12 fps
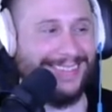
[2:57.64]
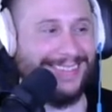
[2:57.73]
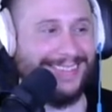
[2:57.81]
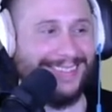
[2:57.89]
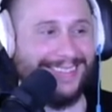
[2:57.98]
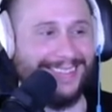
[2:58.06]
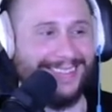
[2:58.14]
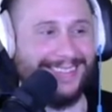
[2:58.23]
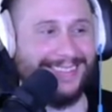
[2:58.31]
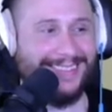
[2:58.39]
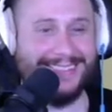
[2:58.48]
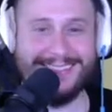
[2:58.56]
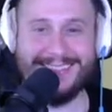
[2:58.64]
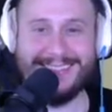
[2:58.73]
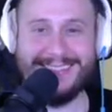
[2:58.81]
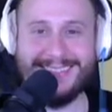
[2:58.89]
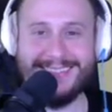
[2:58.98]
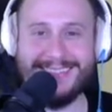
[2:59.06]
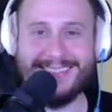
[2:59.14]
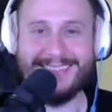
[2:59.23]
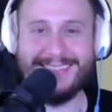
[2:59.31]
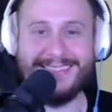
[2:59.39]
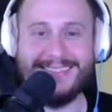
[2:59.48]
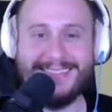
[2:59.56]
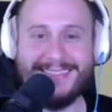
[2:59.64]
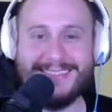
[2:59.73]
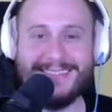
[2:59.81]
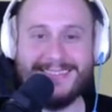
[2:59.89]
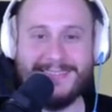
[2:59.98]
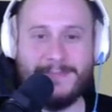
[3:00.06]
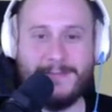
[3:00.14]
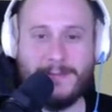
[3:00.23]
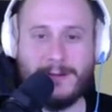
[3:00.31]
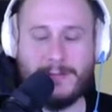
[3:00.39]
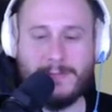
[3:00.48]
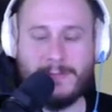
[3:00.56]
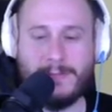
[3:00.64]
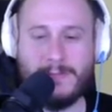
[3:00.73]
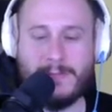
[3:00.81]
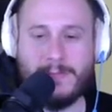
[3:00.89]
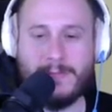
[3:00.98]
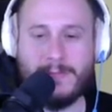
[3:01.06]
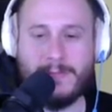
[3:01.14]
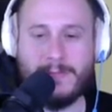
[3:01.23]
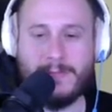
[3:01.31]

This person isn't speaking.